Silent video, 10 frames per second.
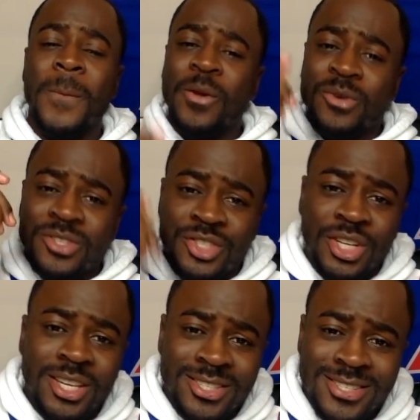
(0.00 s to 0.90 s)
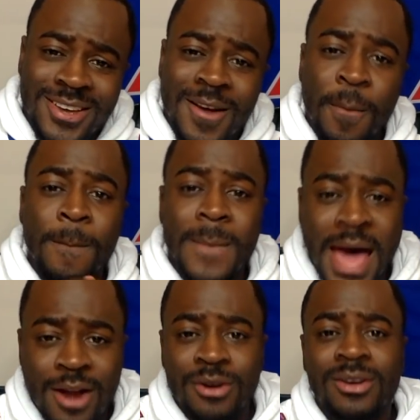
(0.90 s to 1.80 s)
It was just a
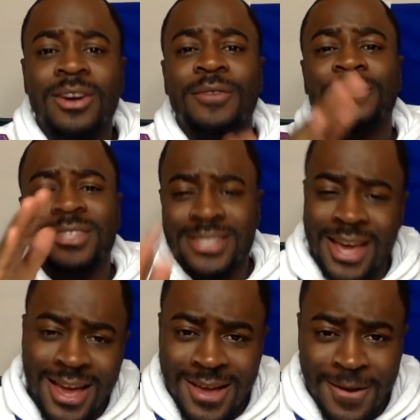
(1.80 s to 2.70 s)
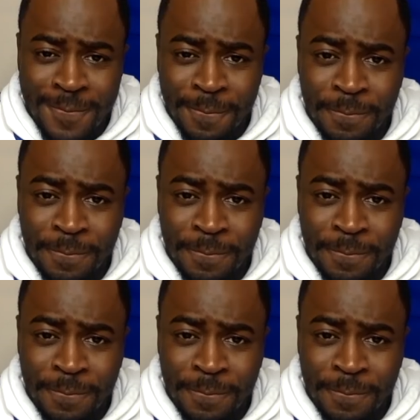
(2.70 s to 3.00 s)
matter of time.